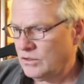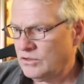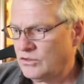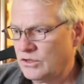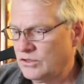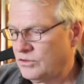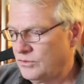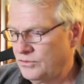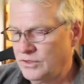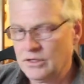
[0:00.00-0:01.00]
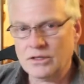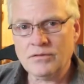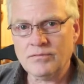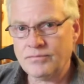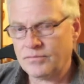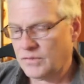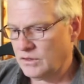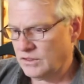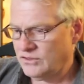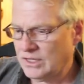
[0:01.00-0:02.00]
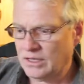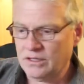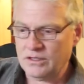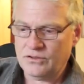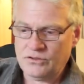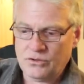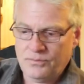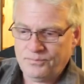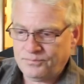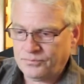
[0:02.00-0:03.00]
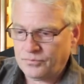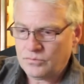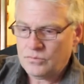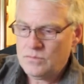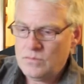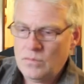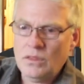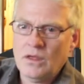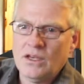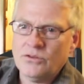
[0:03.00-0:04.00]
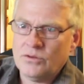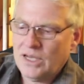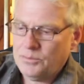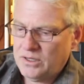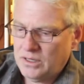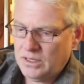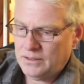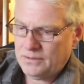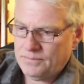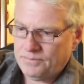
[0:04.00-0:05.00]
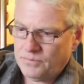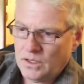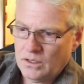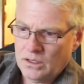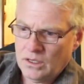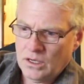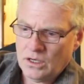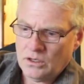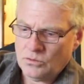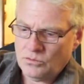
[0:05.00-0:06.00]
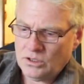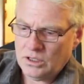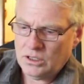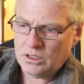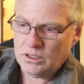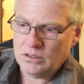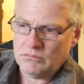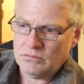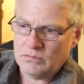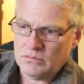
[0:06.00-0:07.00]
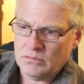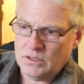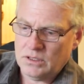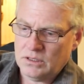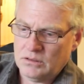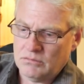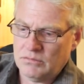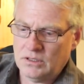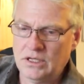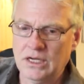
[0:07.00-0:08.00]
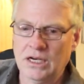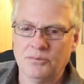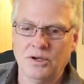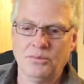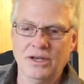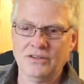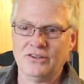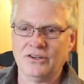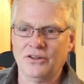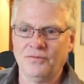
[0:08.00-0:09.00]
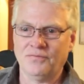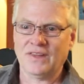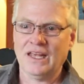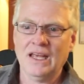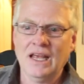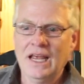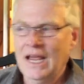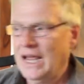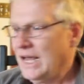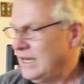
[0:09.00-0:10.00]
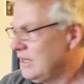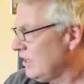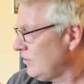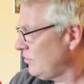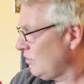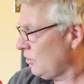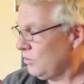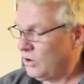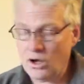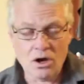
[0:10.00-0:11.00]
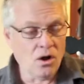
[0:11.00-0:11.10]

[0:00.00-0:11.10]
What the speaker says: started to reveal skeletons, so that's what happened there. I don't really dig up my pets at all. And so